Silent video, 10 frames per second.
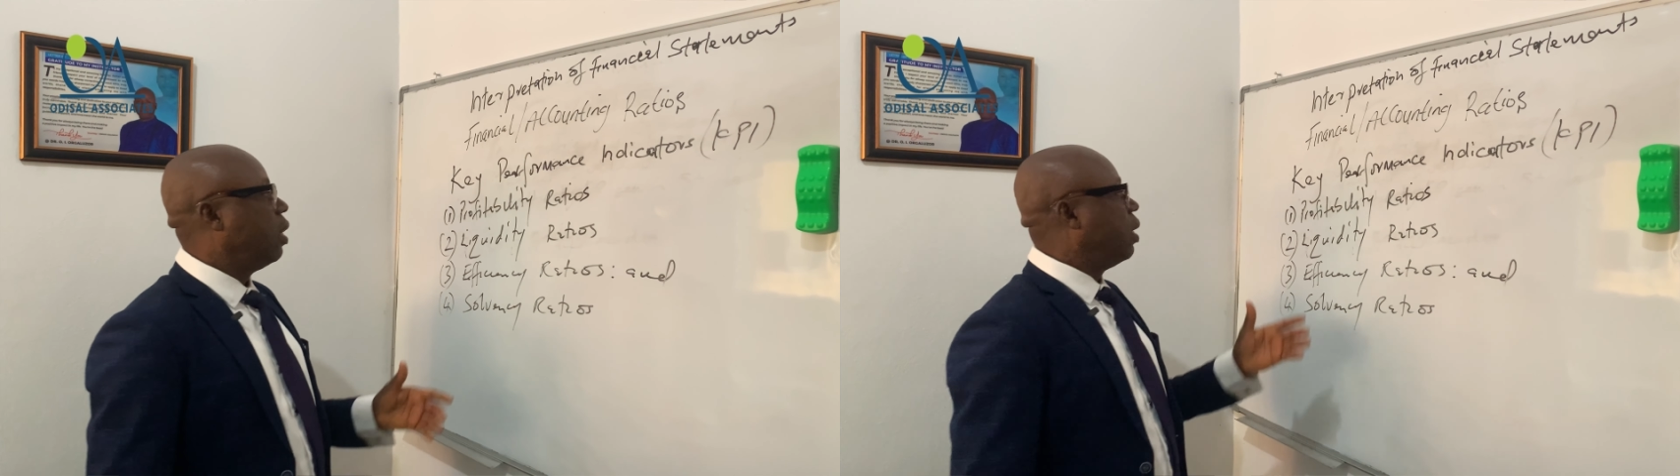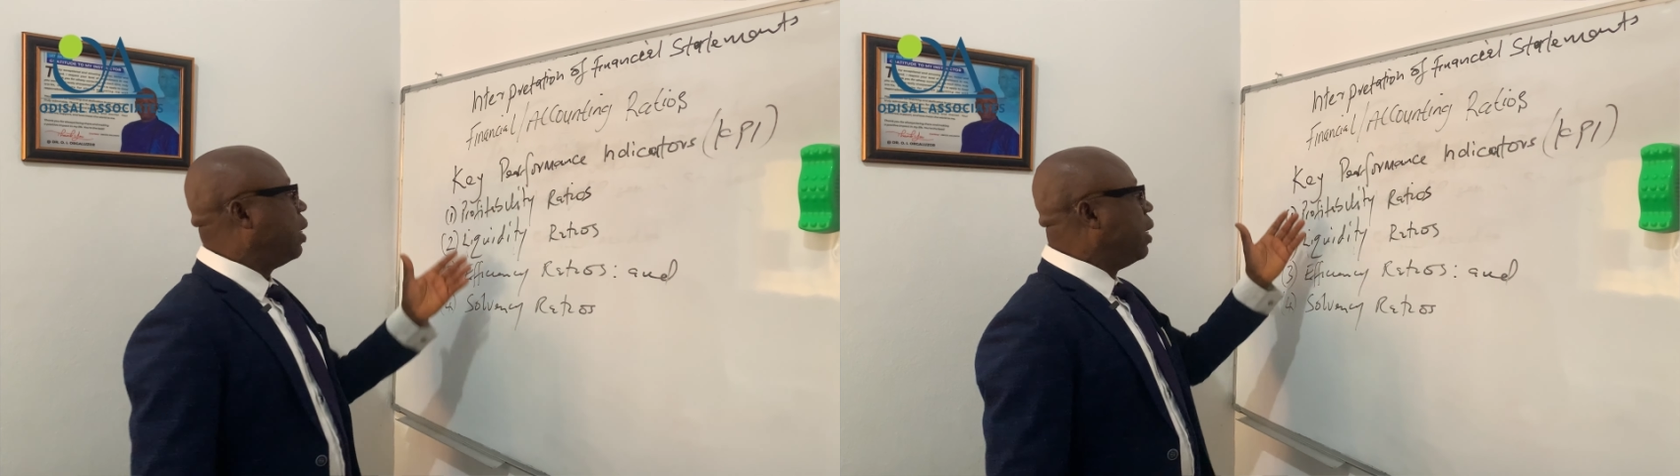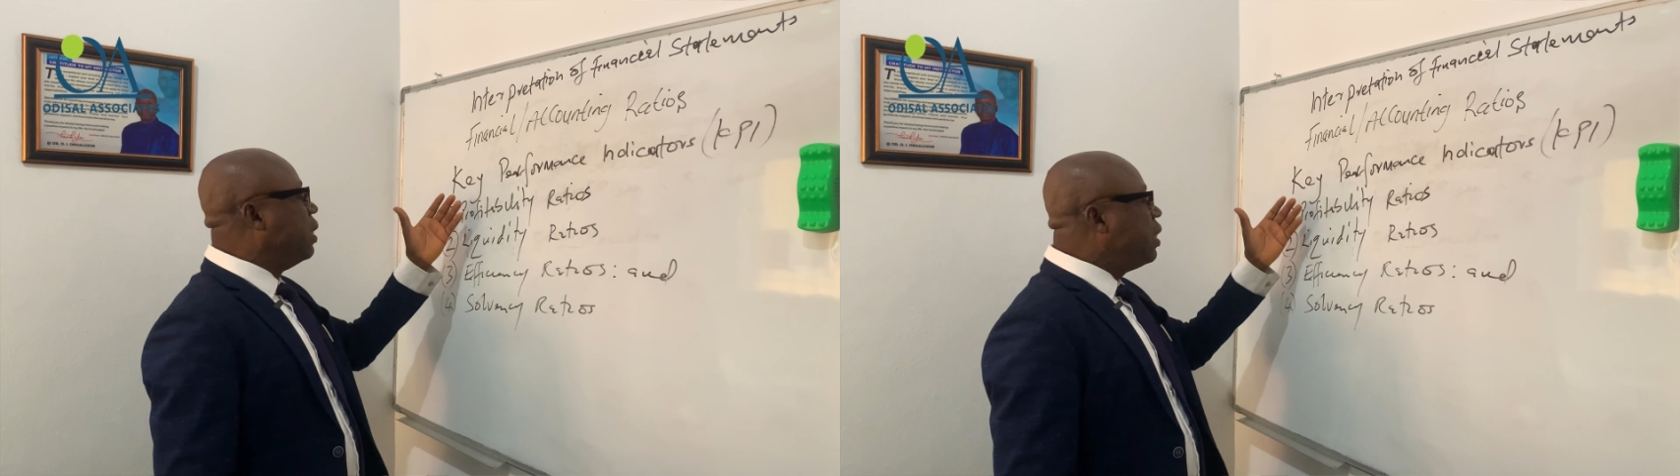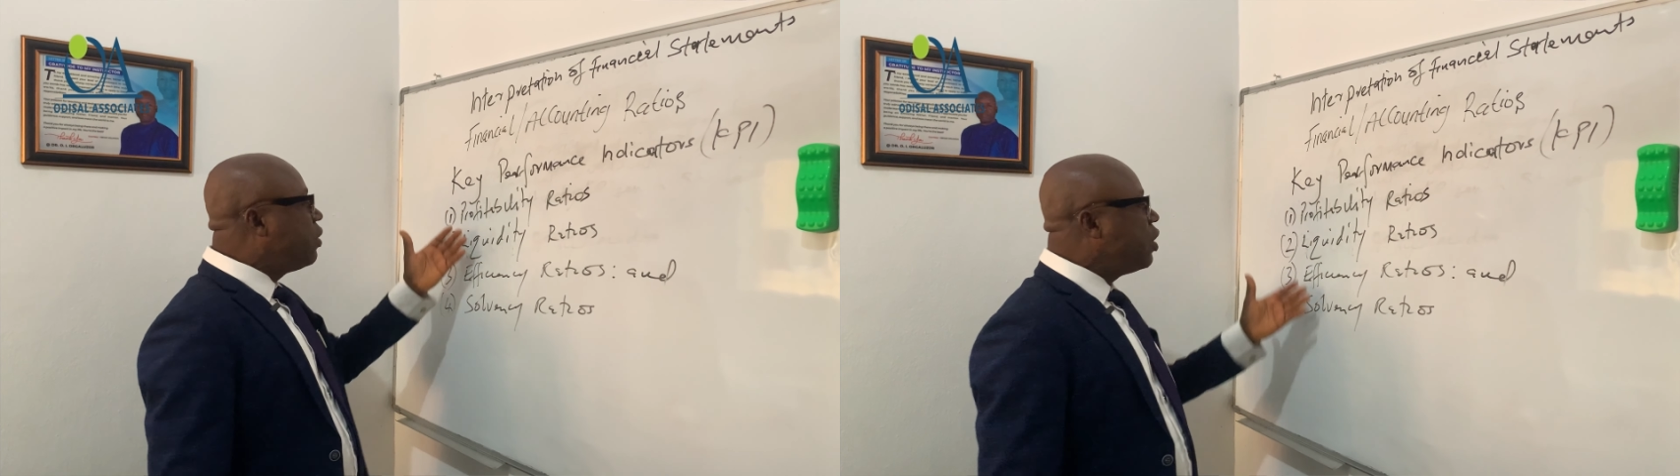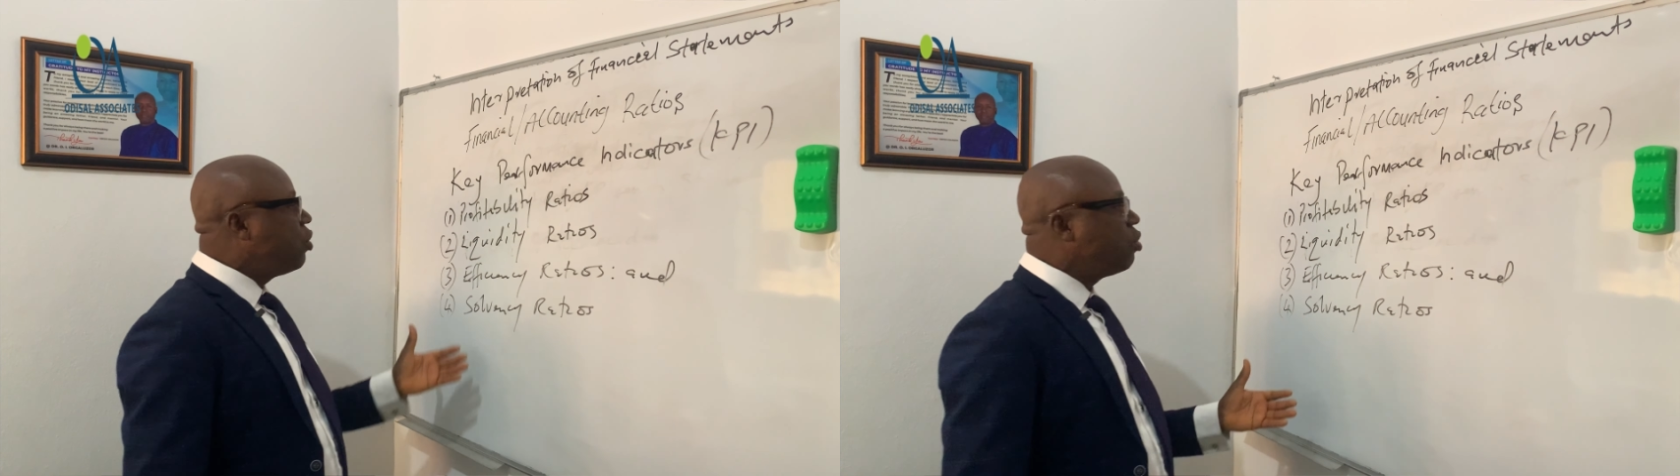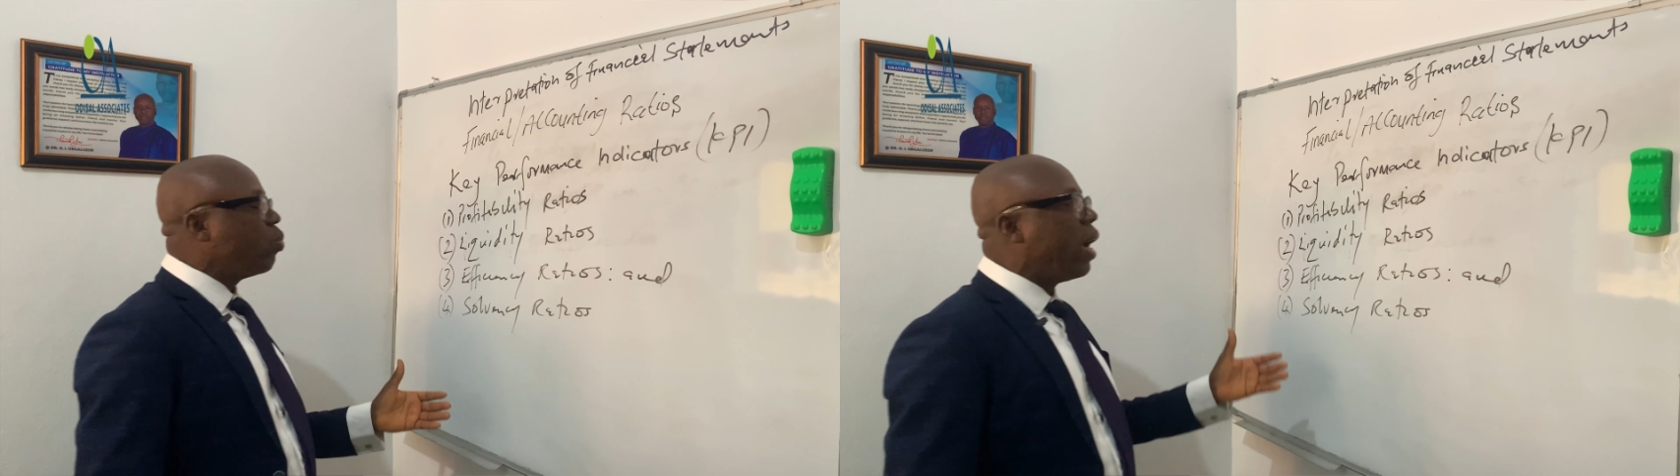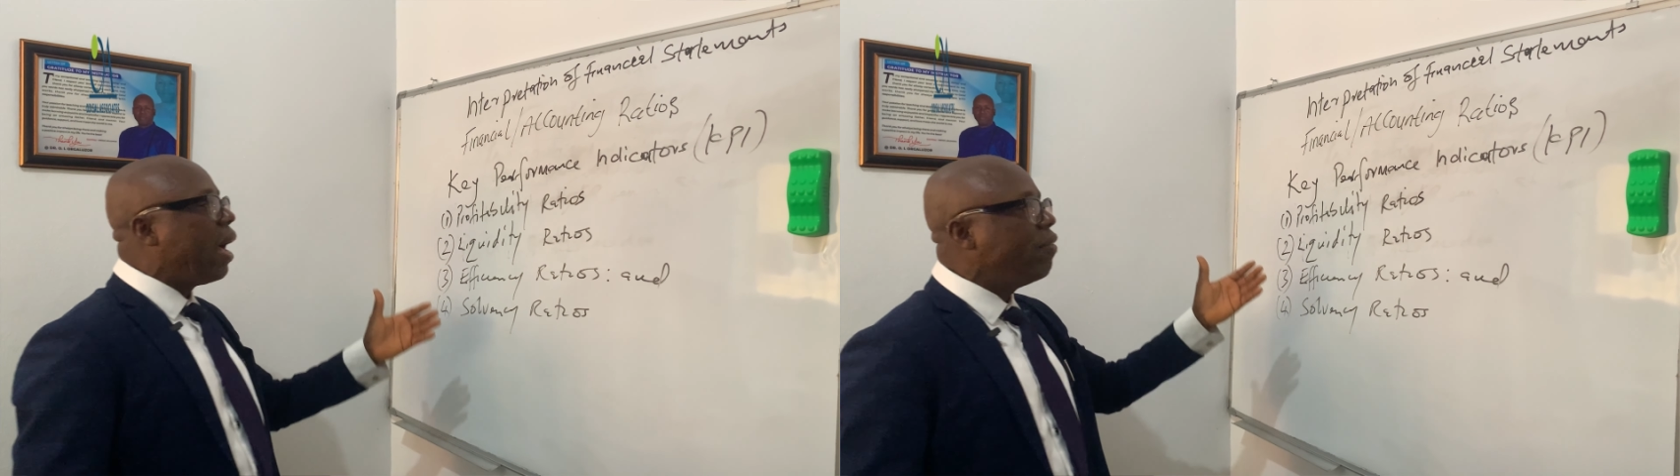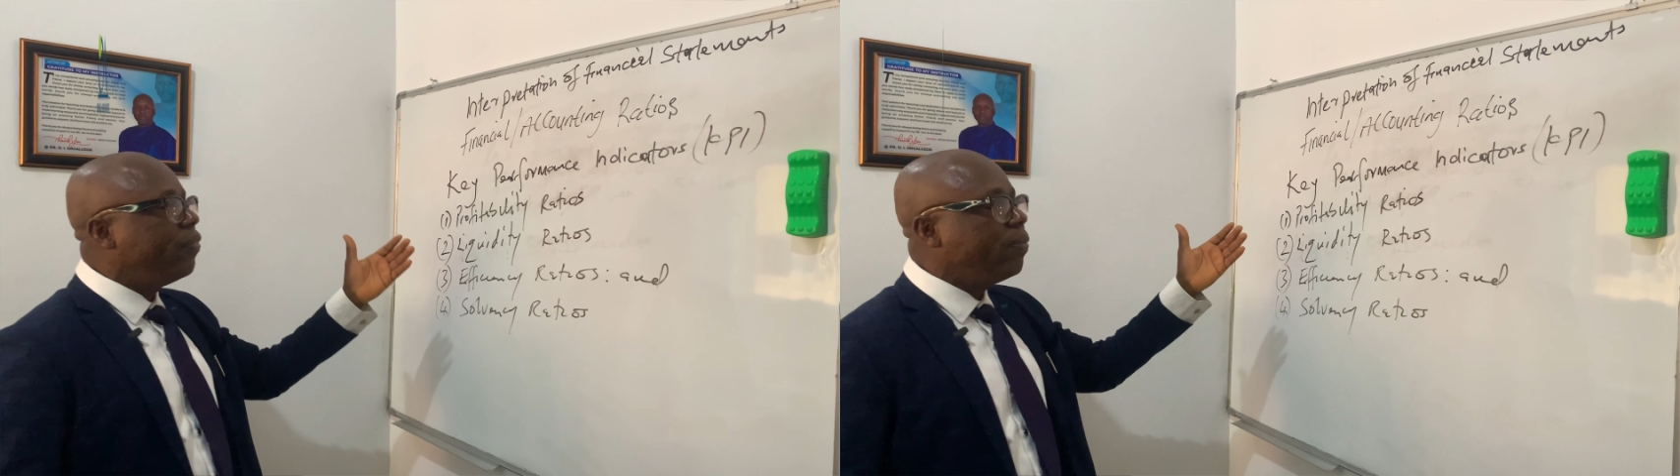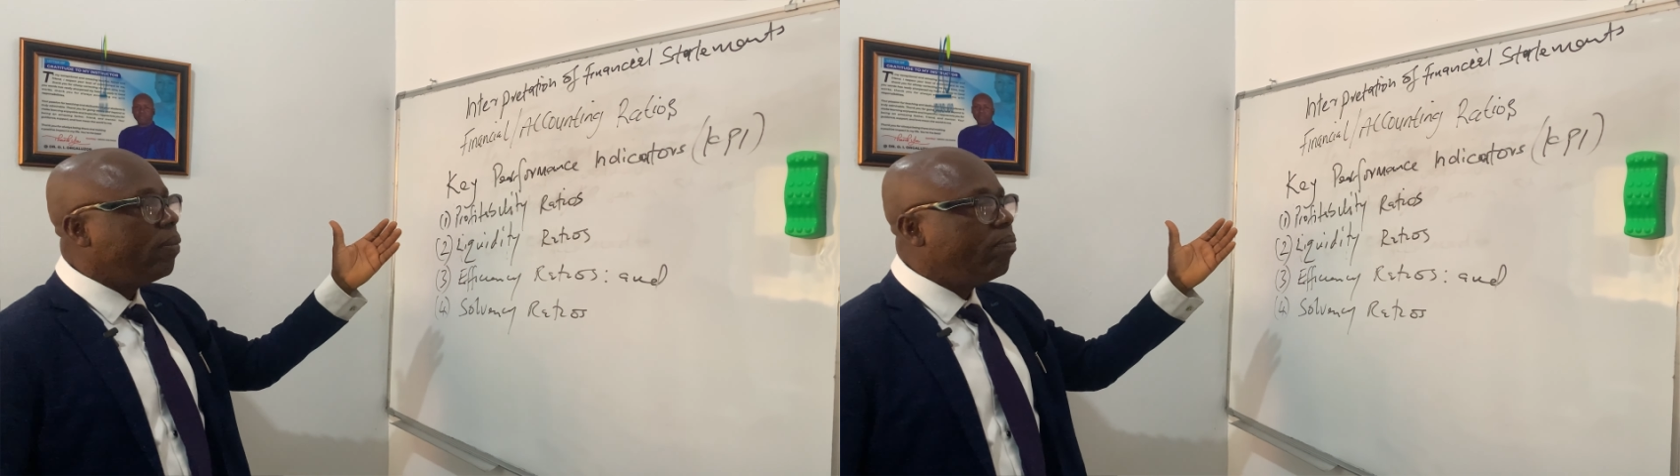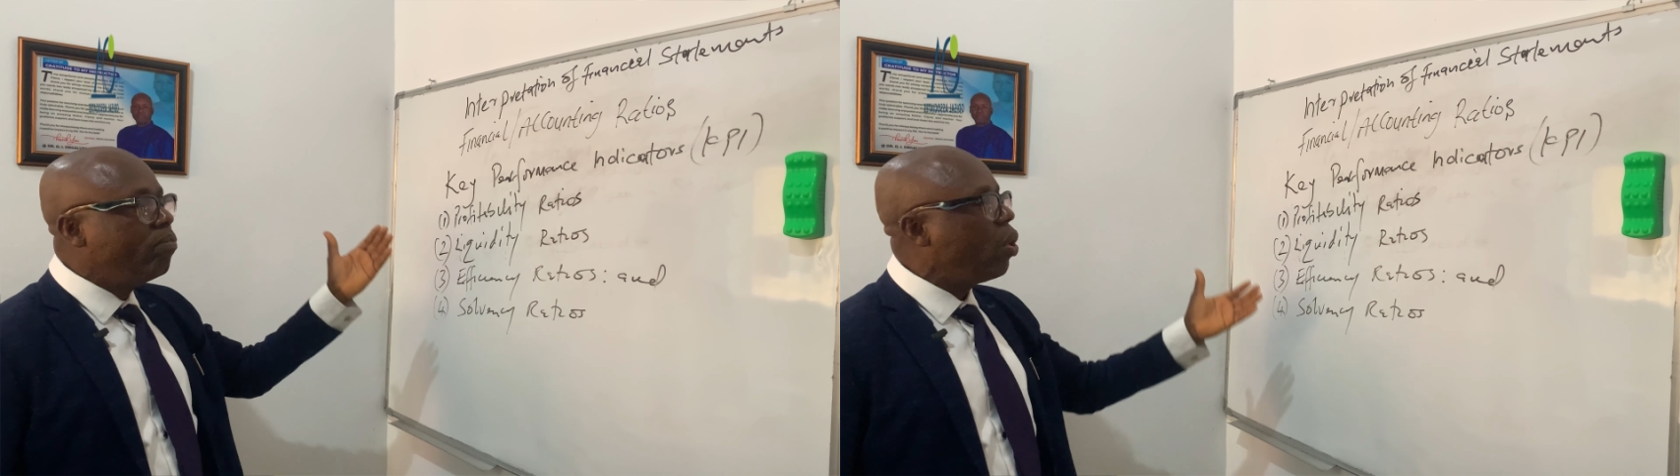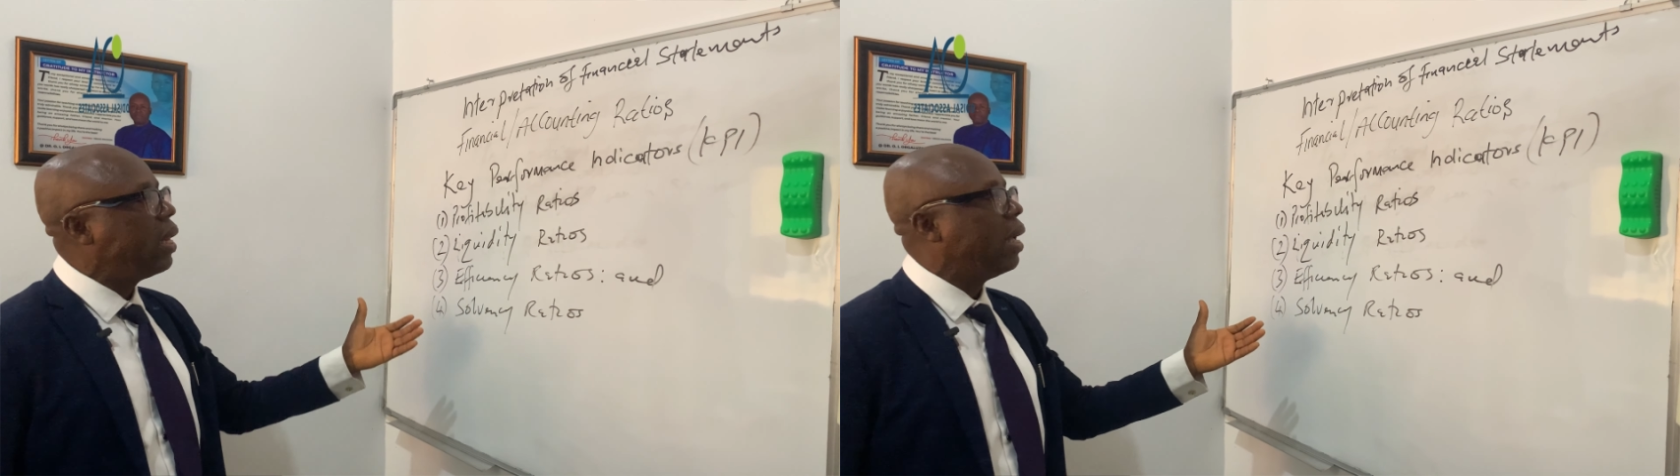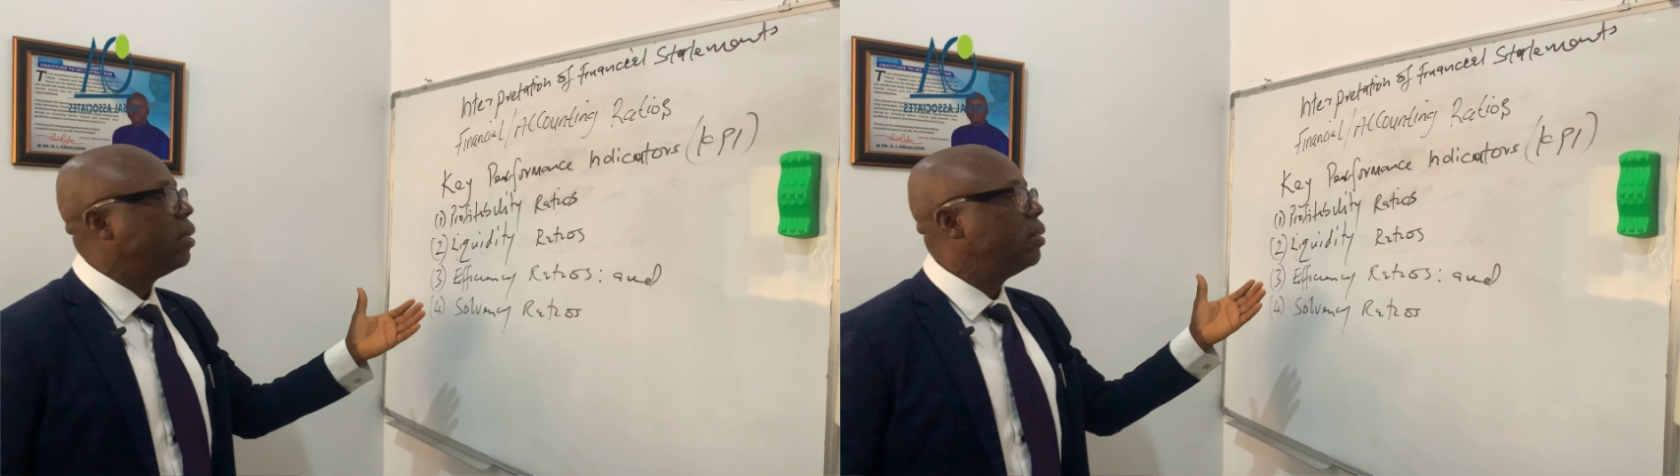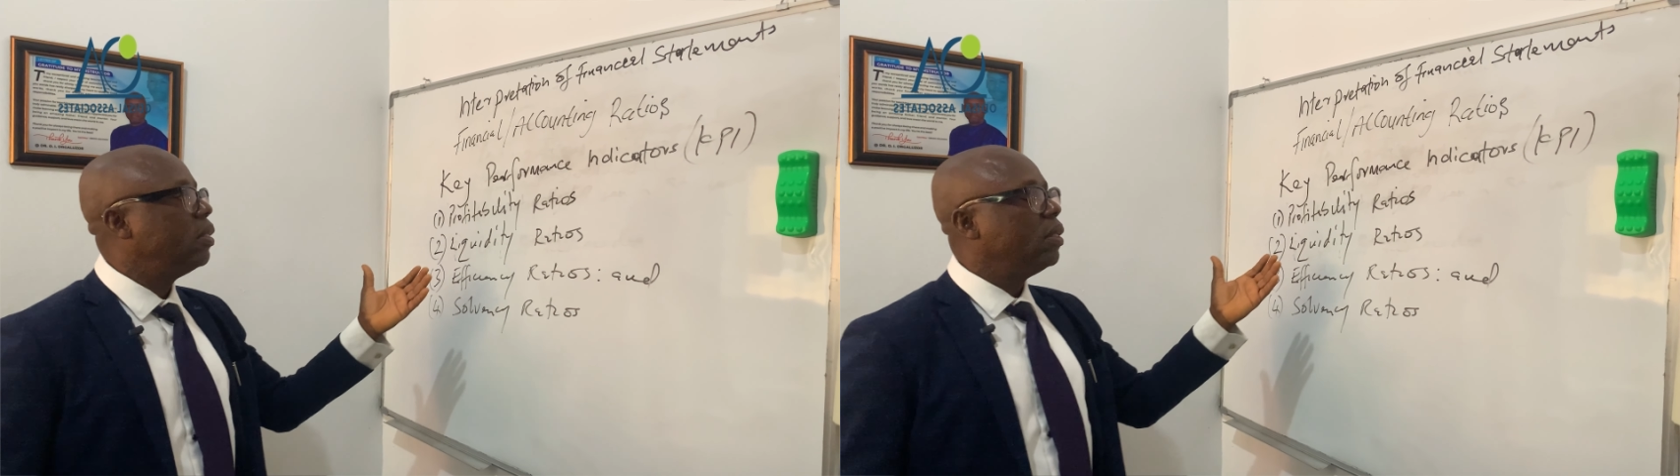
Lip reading: In these ratios, we have more than